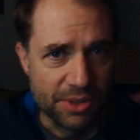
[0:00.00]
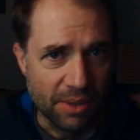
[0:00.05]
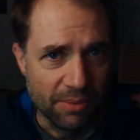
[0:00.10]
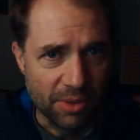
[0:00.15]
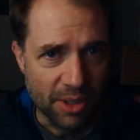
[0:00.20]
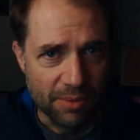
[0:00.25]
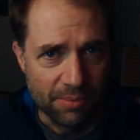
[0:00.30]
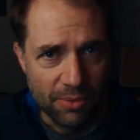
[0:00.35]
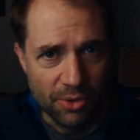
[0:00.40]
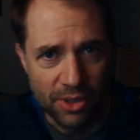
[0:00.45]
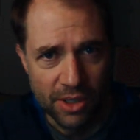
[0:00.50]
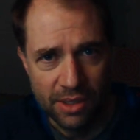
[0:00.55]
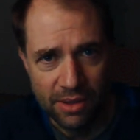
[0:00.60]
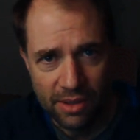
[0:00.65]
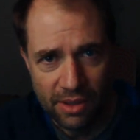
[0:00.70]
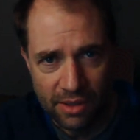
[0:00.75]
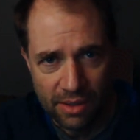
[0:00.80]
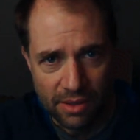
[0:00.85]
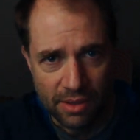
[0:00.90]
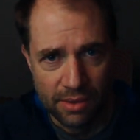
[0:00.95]
going to put in
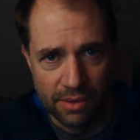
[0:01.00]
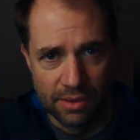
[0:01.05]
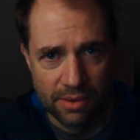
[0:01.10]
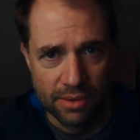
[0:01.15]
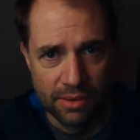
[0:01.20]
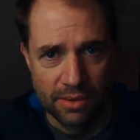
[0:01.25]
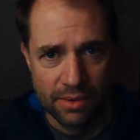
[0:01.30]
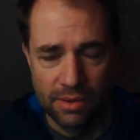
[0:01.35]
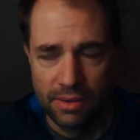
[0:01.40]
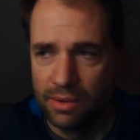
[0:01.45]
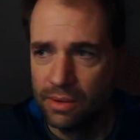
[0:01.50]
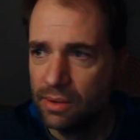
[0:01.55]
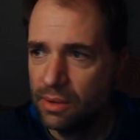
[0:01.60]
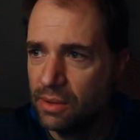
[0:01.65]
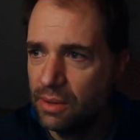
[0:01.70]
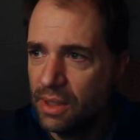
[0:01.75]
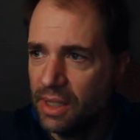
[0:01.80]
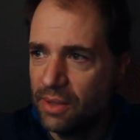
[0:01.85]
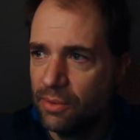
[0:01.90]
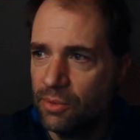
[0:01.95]

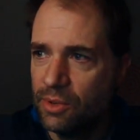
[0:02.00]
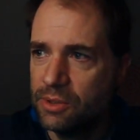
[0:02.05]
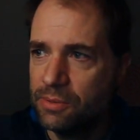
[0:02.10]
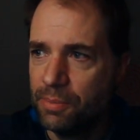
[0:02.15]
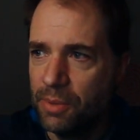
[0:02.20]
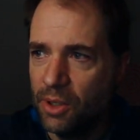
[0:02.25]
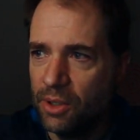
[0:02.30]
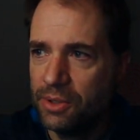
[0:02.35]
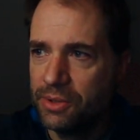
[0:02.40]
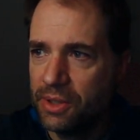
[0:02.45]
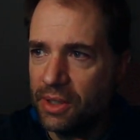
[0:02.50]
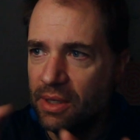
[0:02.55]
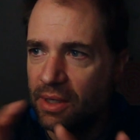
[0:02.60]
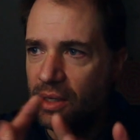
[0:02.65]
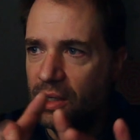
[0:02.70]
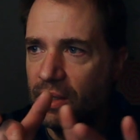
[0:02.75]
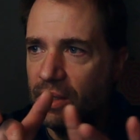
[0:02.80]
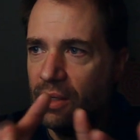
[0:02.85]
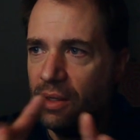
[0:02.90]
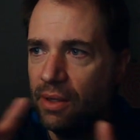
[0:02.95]
it was built
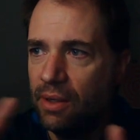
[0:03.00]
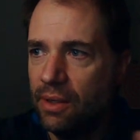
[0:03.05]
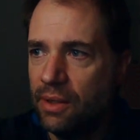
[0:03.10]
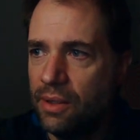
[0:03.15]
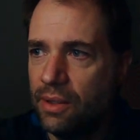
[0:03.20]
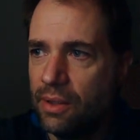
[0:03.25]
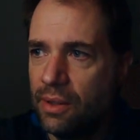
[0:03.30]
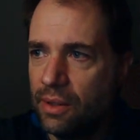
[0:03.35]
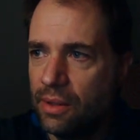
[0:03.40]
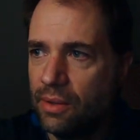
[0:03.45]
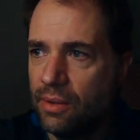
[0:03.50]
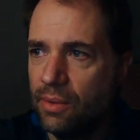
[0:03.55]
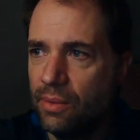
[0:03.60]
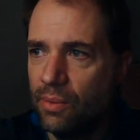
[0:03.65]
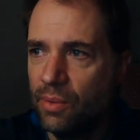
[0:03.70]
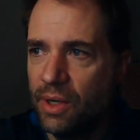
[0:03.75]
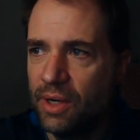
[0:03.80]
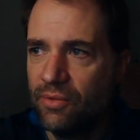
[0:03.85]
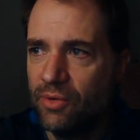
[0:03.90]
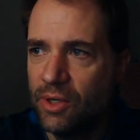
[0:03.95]
in
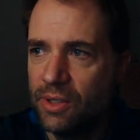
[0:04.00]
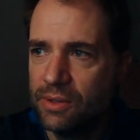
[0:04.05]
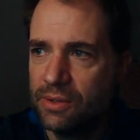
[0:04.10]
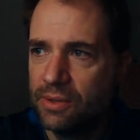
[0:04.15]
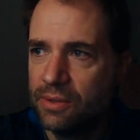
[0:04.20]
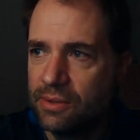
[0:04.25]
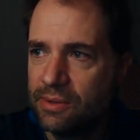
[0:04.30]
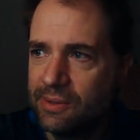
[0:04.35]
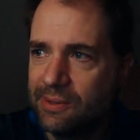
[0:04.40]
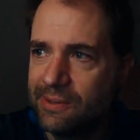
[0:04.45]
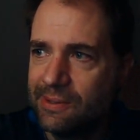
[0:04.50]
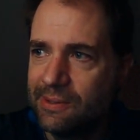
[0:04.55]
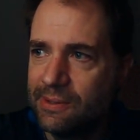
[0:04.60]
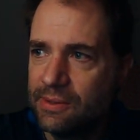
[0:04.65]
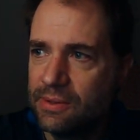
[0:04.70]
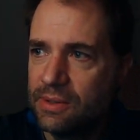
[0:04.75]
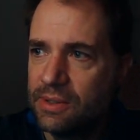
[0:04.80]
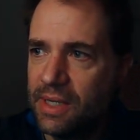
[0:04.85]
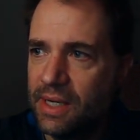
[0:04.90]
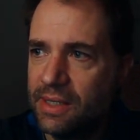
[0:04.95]
whatever it
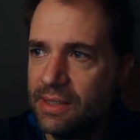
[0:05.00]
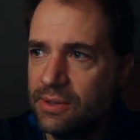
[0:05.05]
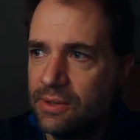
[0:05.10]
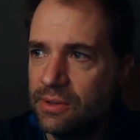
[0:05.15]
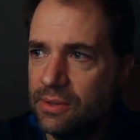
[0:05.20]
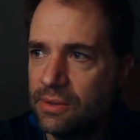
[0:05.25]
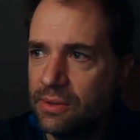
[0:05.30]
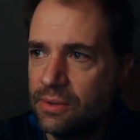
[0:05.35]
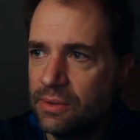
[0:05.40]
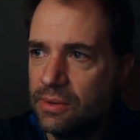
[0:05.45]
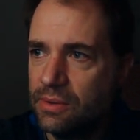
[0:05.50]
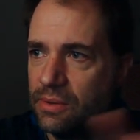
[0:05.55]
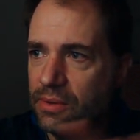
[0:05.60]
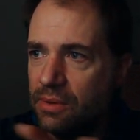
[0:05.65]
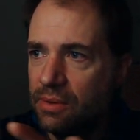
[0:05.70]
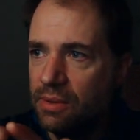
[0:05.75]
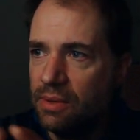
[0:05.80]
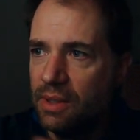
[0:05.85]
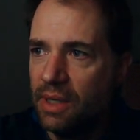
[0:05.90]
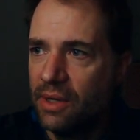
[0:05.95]
says
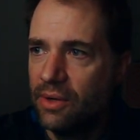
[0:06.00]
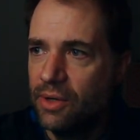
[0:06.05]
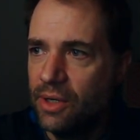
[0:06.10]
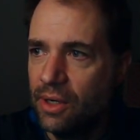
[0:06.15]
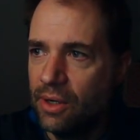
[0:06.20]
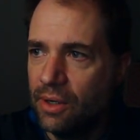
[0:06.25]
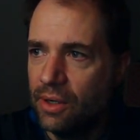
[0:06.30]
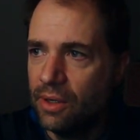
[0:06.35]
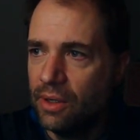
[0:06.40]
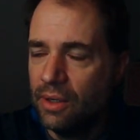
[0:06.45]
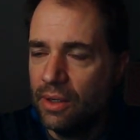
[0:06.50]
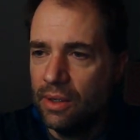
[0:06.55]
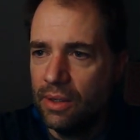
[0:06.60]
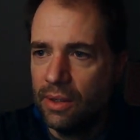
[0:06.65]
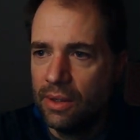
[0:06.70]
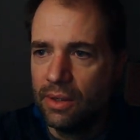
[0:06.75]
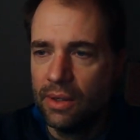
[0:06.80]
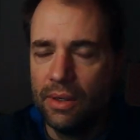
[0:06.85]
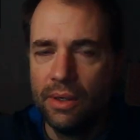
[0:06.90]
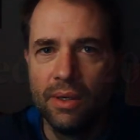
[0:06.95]
down here.
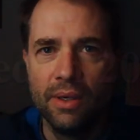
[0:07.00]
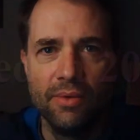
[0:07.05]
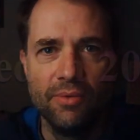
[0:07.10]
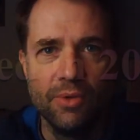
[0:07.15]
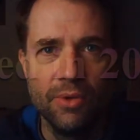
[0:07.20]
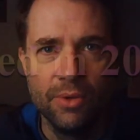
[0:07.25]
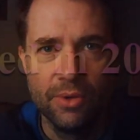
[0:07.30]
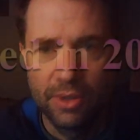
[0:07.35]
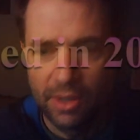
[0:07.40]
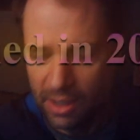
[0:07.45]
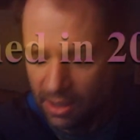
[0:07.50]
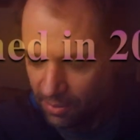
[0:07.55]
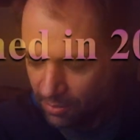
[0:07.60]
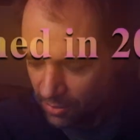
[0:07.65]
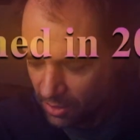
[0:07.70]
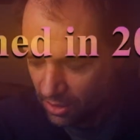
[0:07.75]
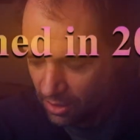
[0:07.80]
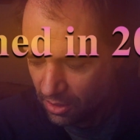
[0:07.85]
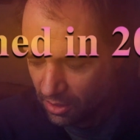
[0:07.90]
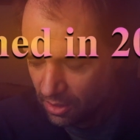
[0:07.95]
I have to look it up
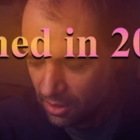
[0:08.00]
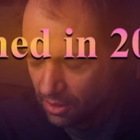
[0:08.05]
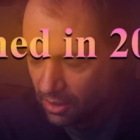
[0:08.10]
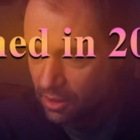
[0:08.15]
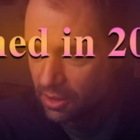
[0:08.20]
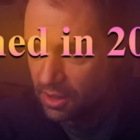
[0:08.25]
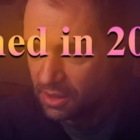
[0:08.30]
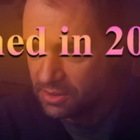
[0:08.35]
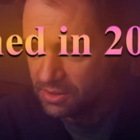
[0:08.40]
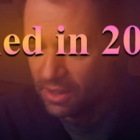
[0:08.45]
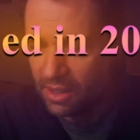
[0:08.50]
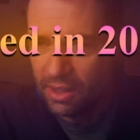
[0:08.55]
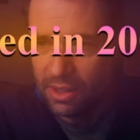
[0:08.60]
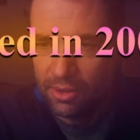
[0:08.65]
because the other